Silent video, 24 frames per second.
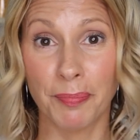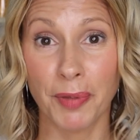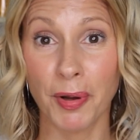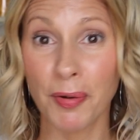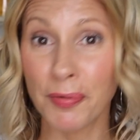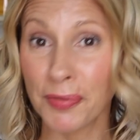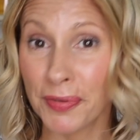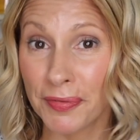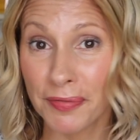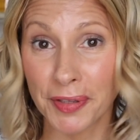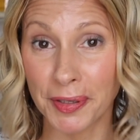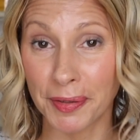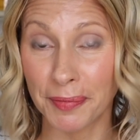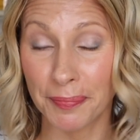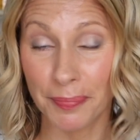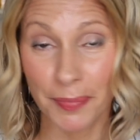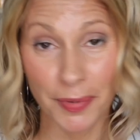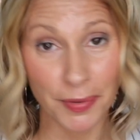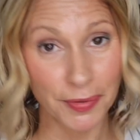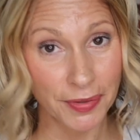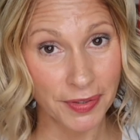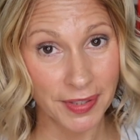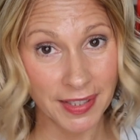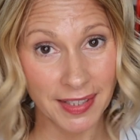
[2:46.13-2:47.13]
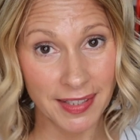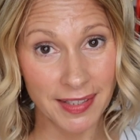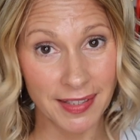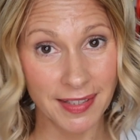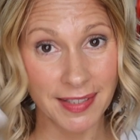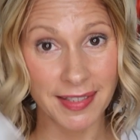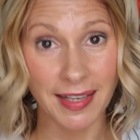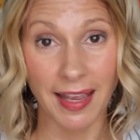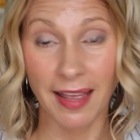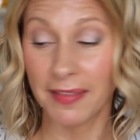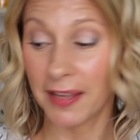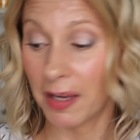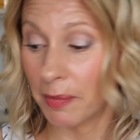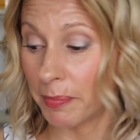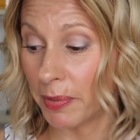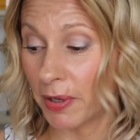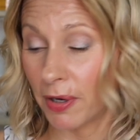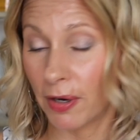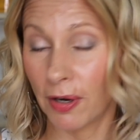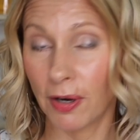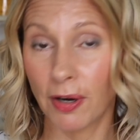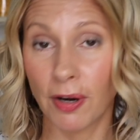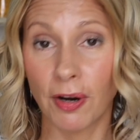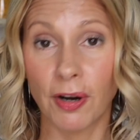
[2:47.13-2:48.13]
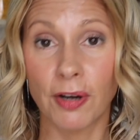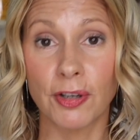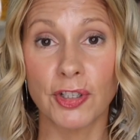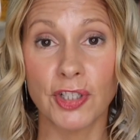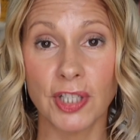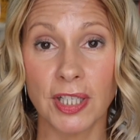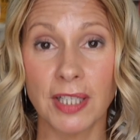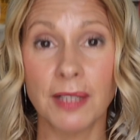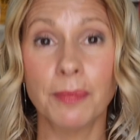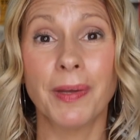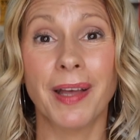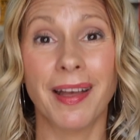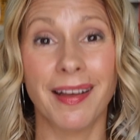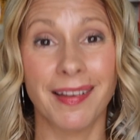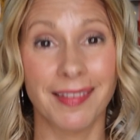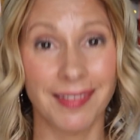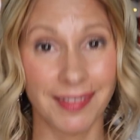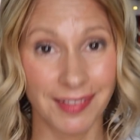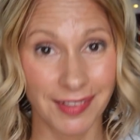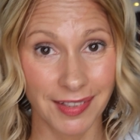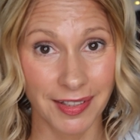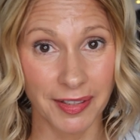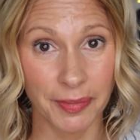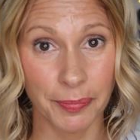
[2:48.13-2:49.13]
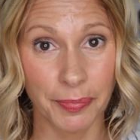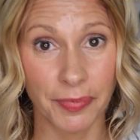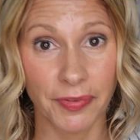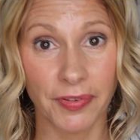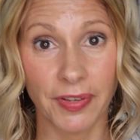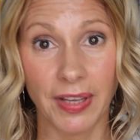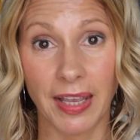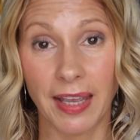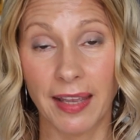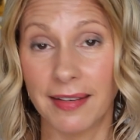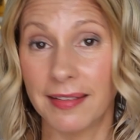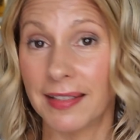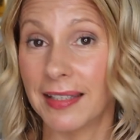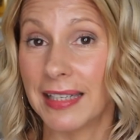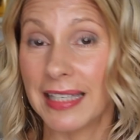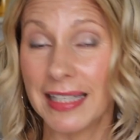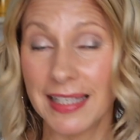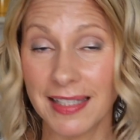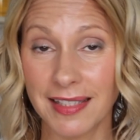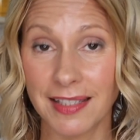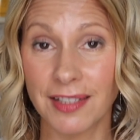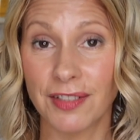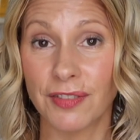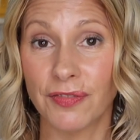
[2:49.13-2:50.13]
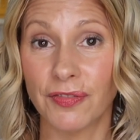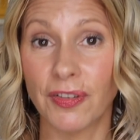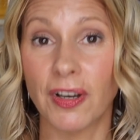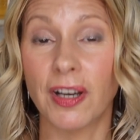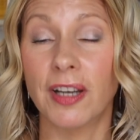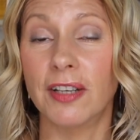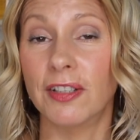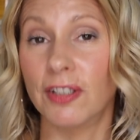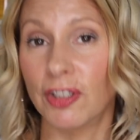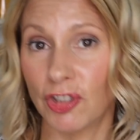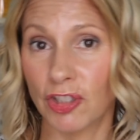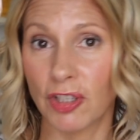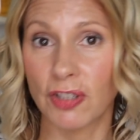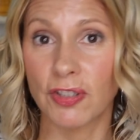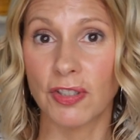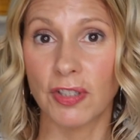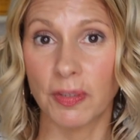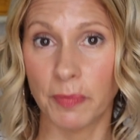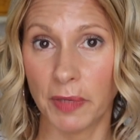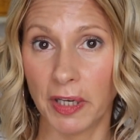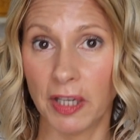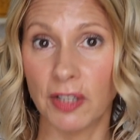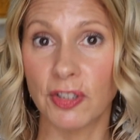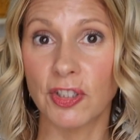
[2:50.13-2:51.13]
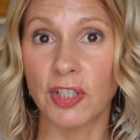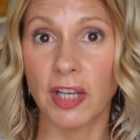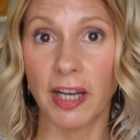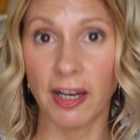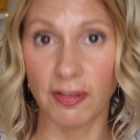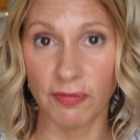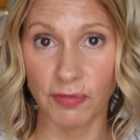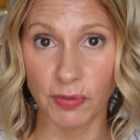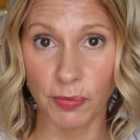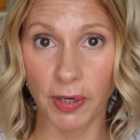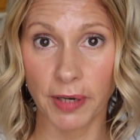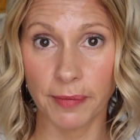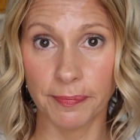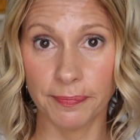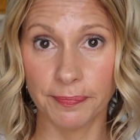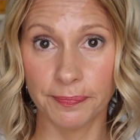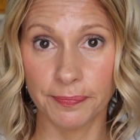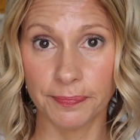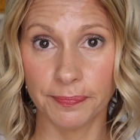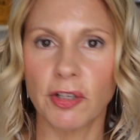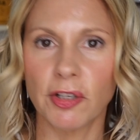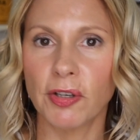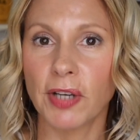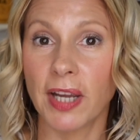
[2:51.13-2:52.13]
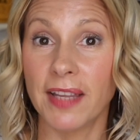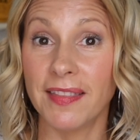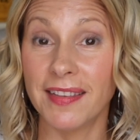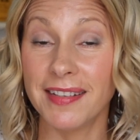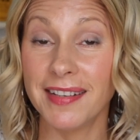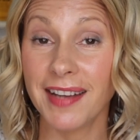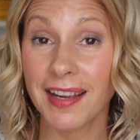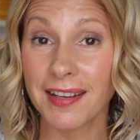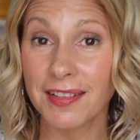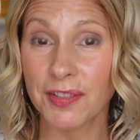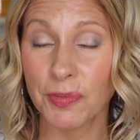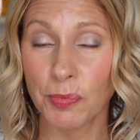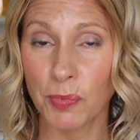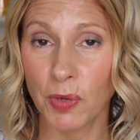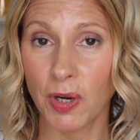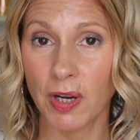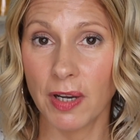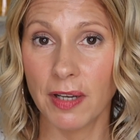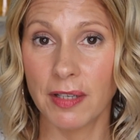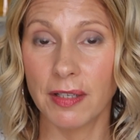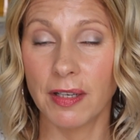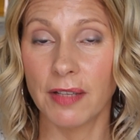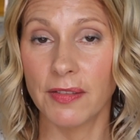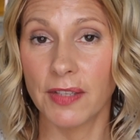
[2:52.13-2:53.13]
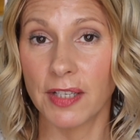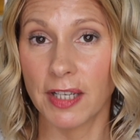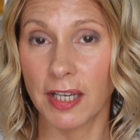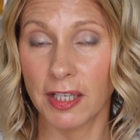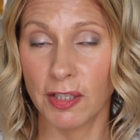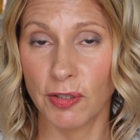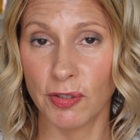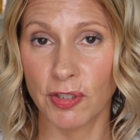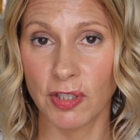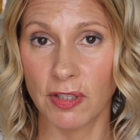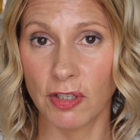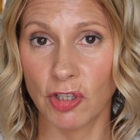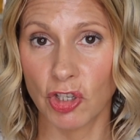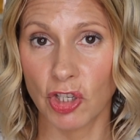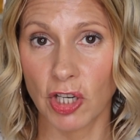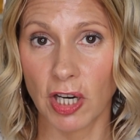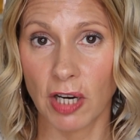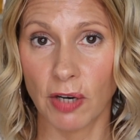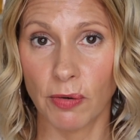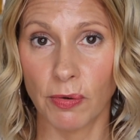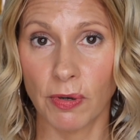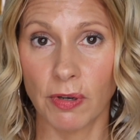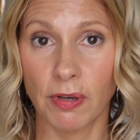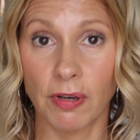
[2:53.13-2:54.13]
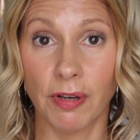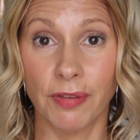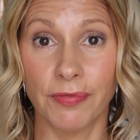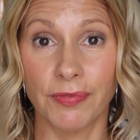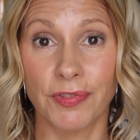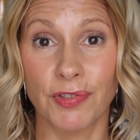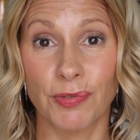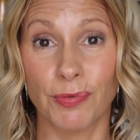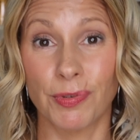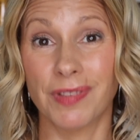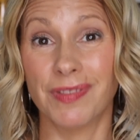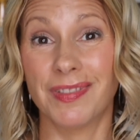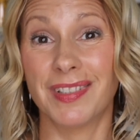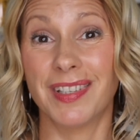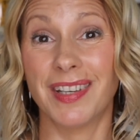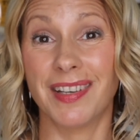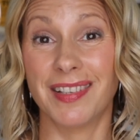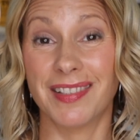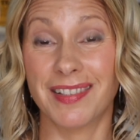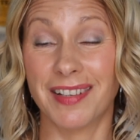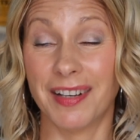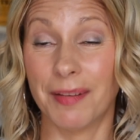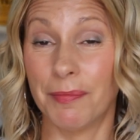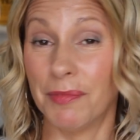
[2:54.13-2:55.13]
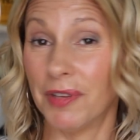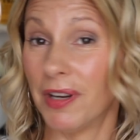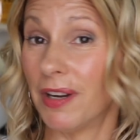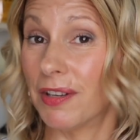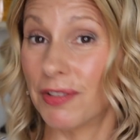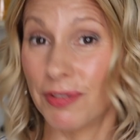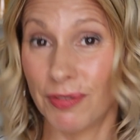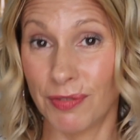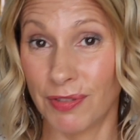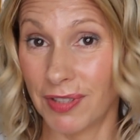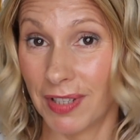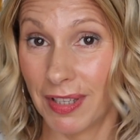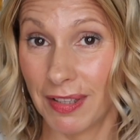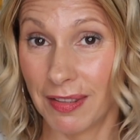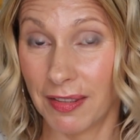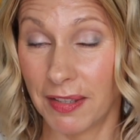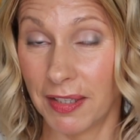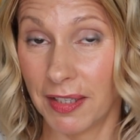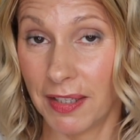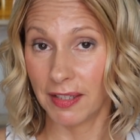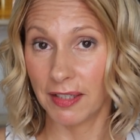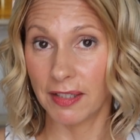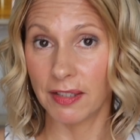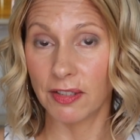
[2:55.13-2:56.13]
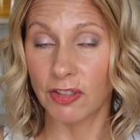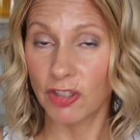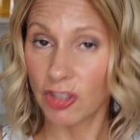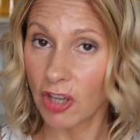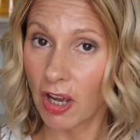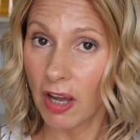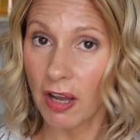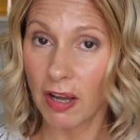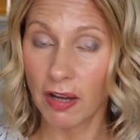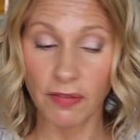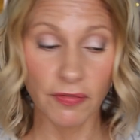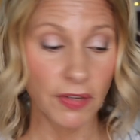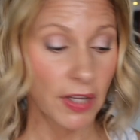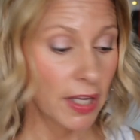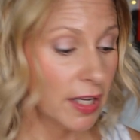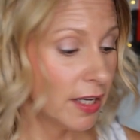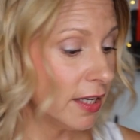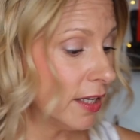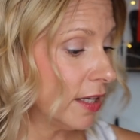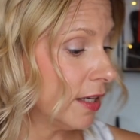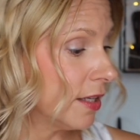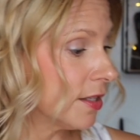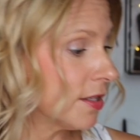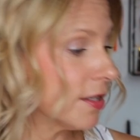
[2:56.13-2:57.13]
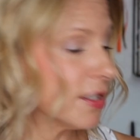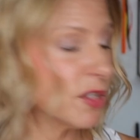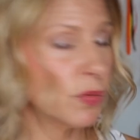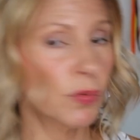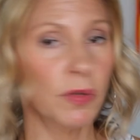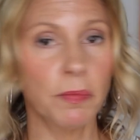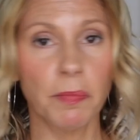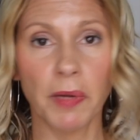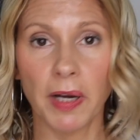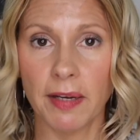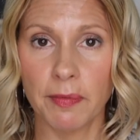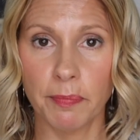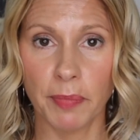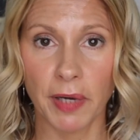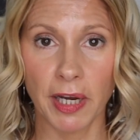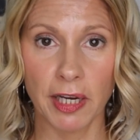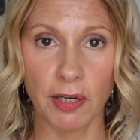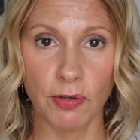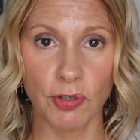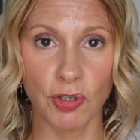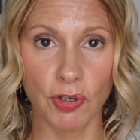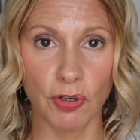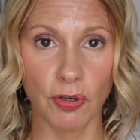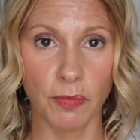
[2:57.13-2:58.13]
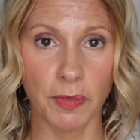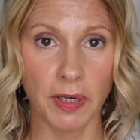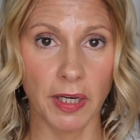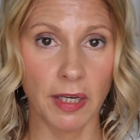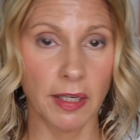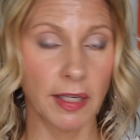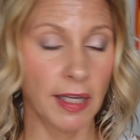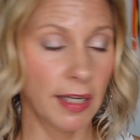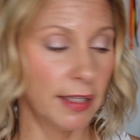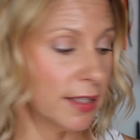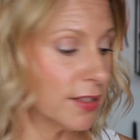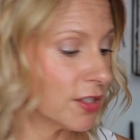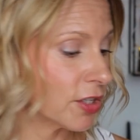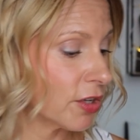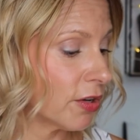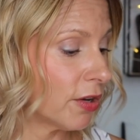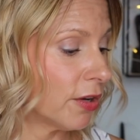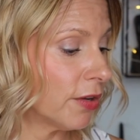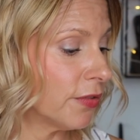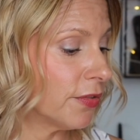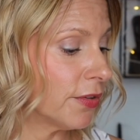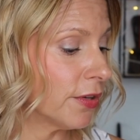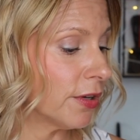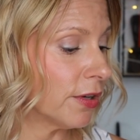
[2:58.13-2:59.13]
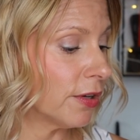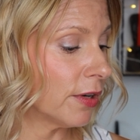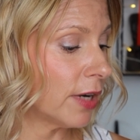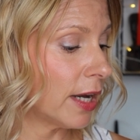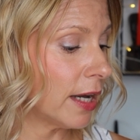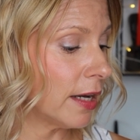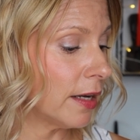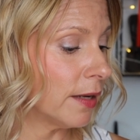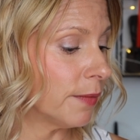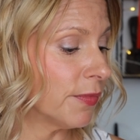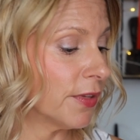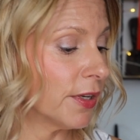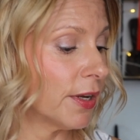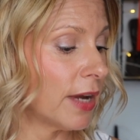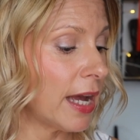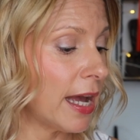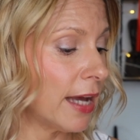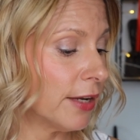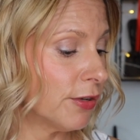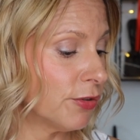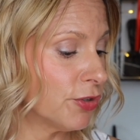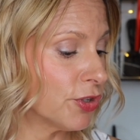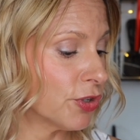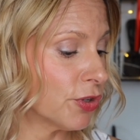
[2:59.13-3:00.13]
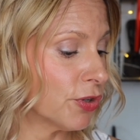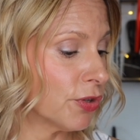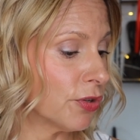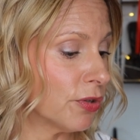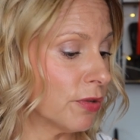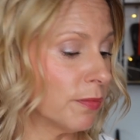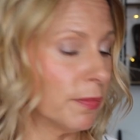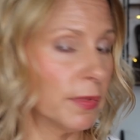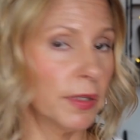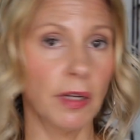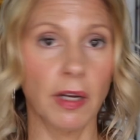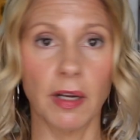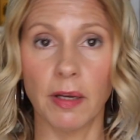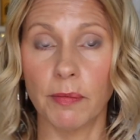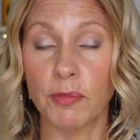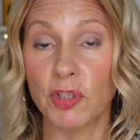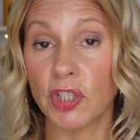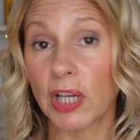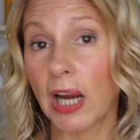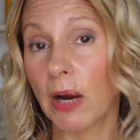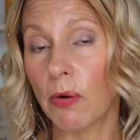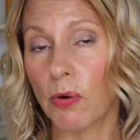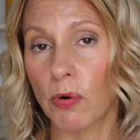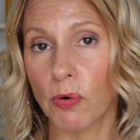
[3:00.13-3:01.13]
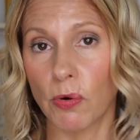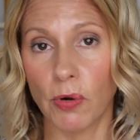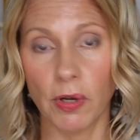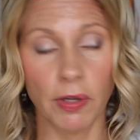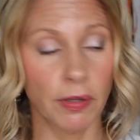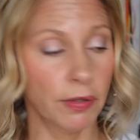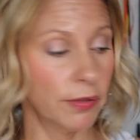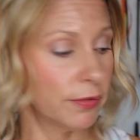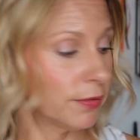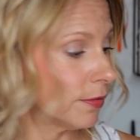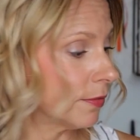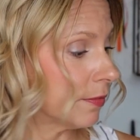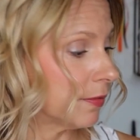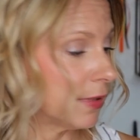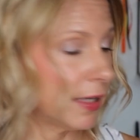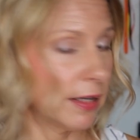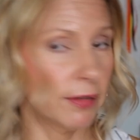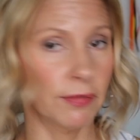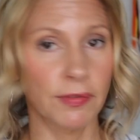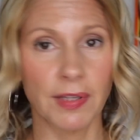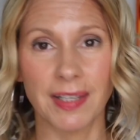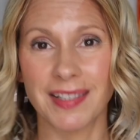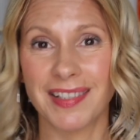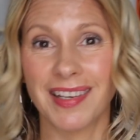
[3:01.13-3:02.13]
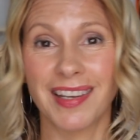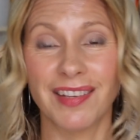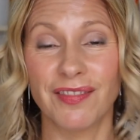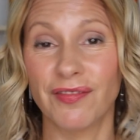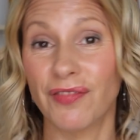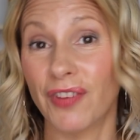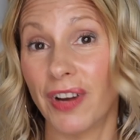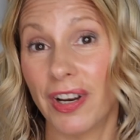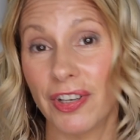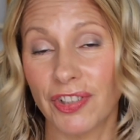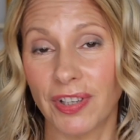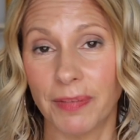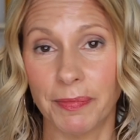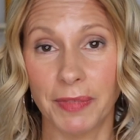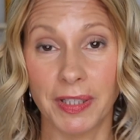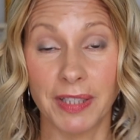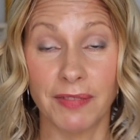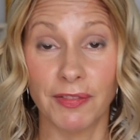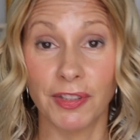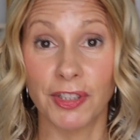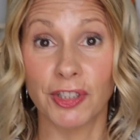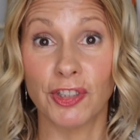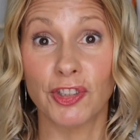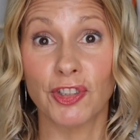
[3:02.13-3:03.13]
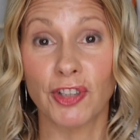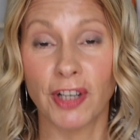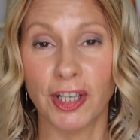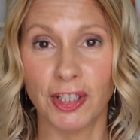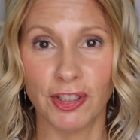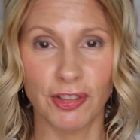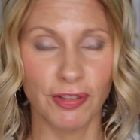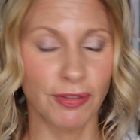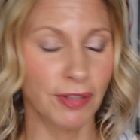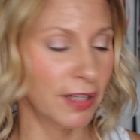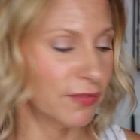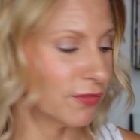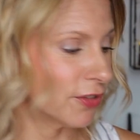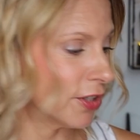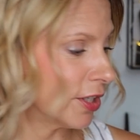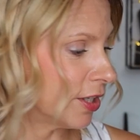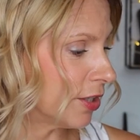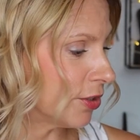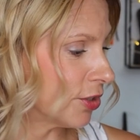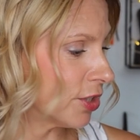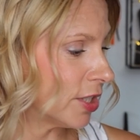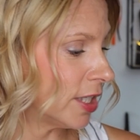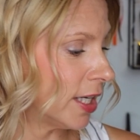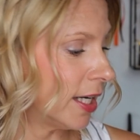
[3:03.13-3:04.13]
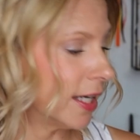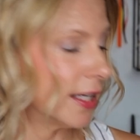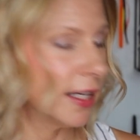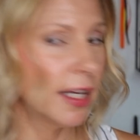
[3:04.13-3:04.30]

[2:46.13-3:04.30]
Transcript: Both of them, both these and that bar are cheap as chips and easy to find just about everywhere. Okay, the next one that I use in the shower on sort of the days that I'm not using the Dove is this one by Bioderma, and it's called their um, the Atoderm um, Shower Oil. No, they say it in French. I'm not even going to try to do that for you here today.